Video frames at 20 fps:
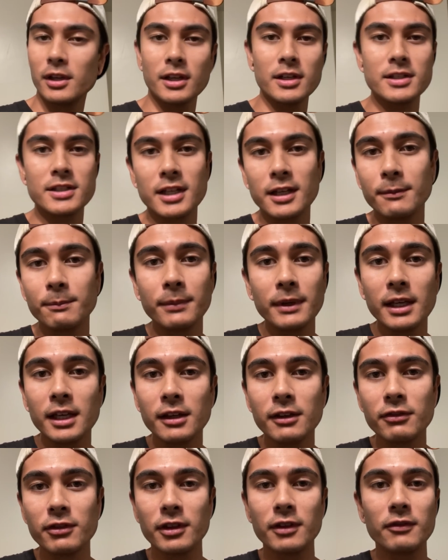You can tip
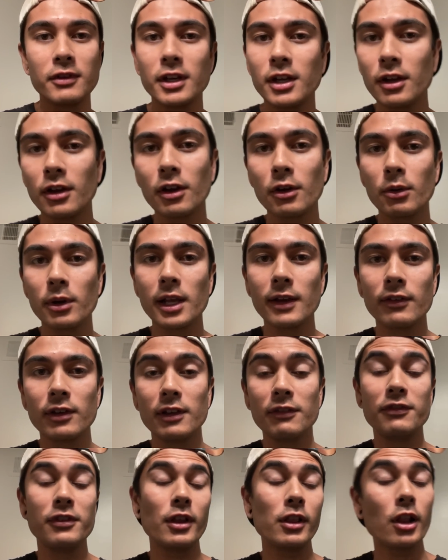me for the video or whatever
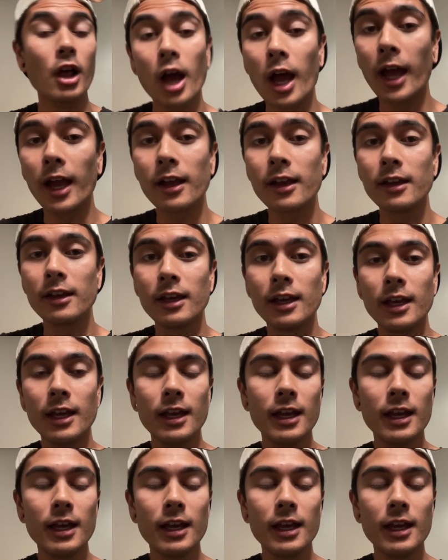if you like.